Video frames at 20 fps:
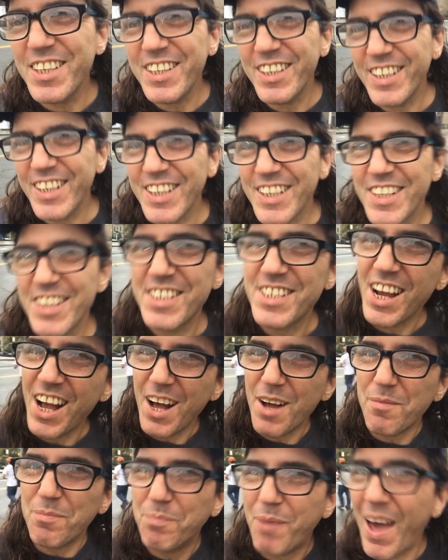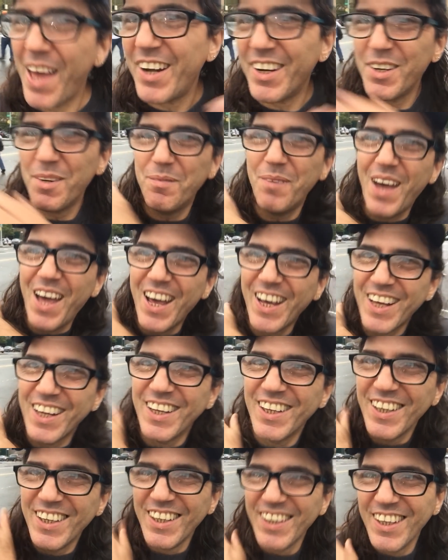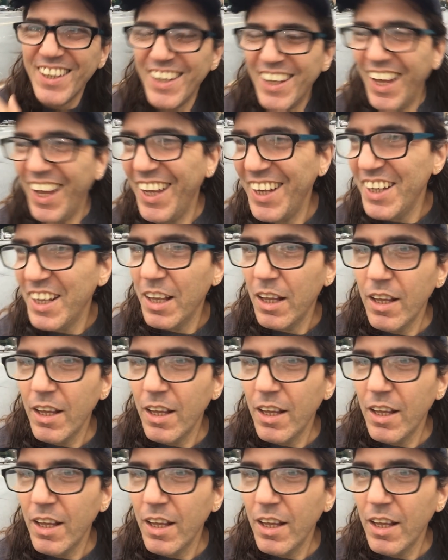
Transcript: You did a good job. Pat on the back, right?